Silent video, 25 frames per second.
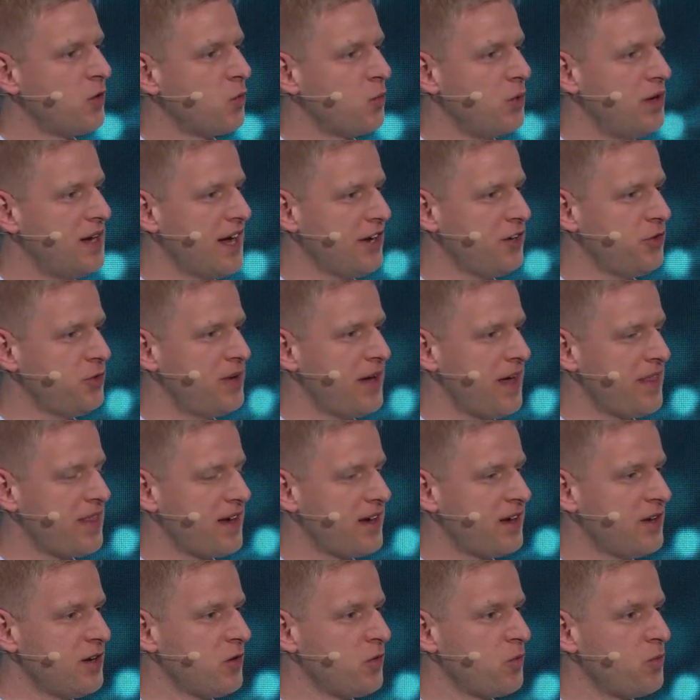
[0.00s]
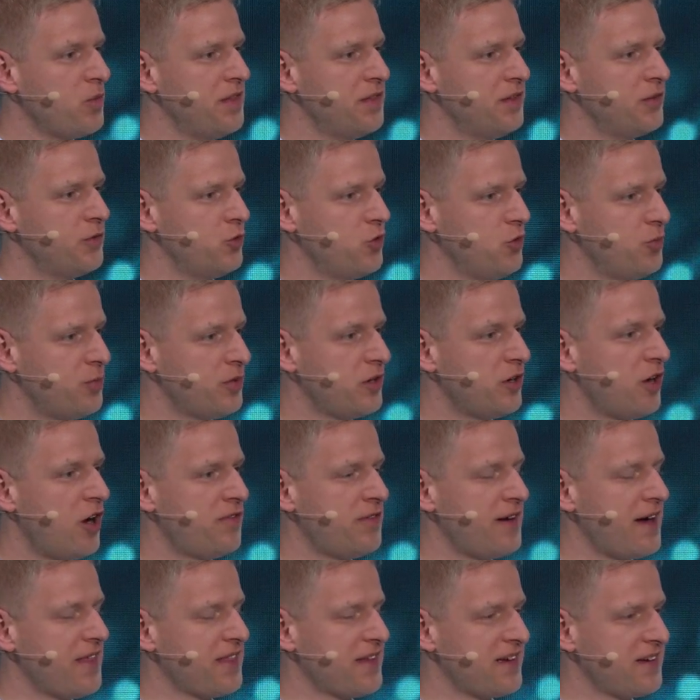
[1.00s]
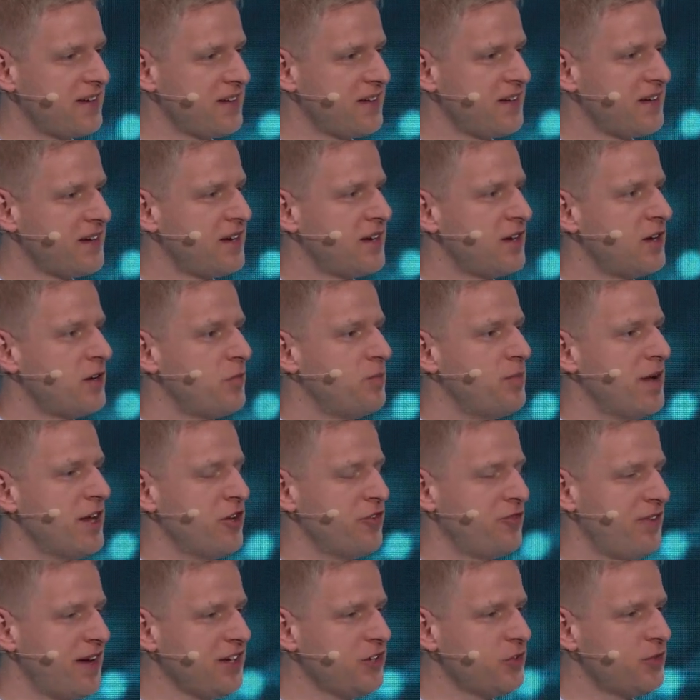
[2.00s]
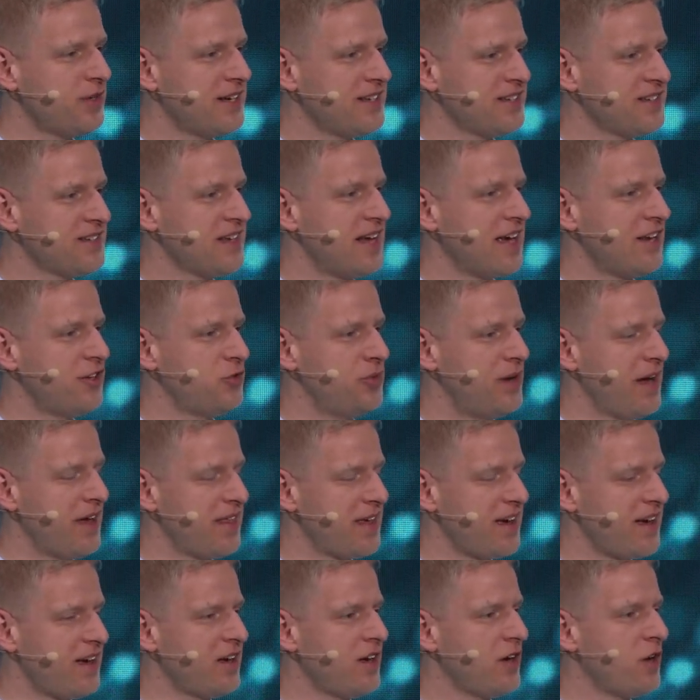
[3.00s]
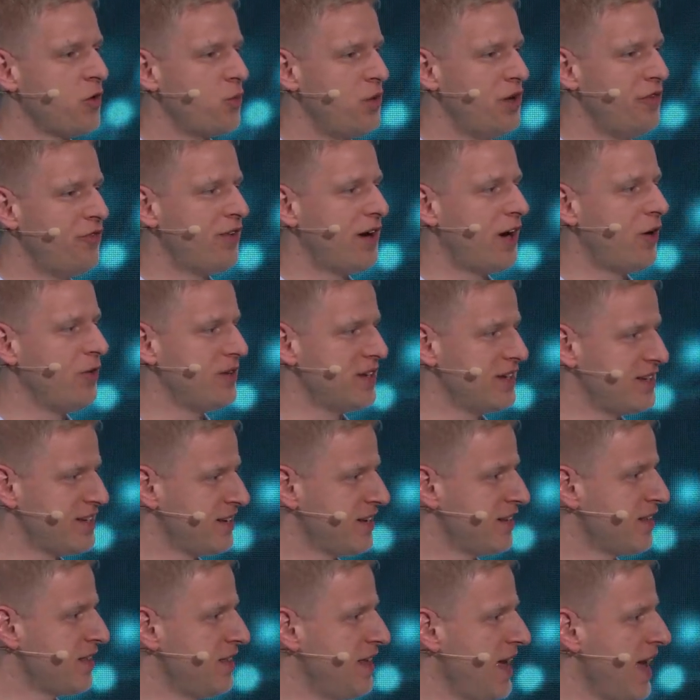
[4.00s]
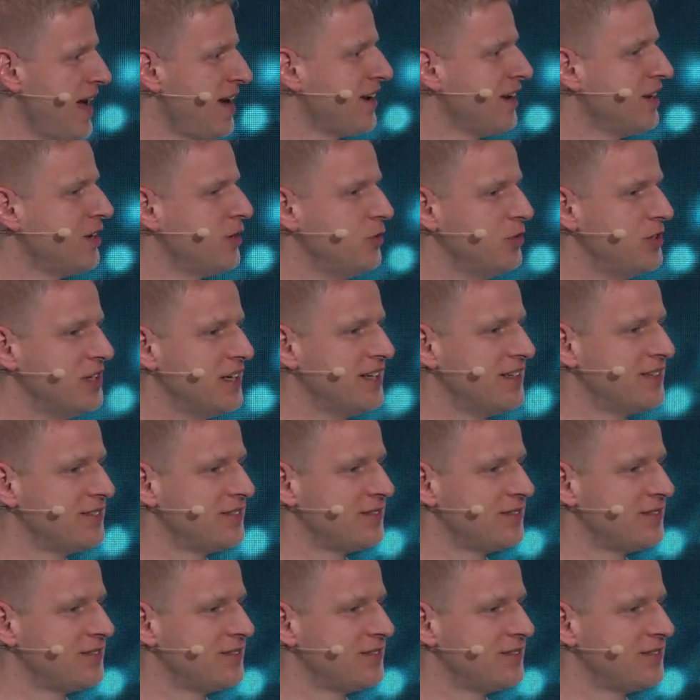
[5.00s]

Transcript: We got together with a group of other manufacturers, and together we founded the agrirouter.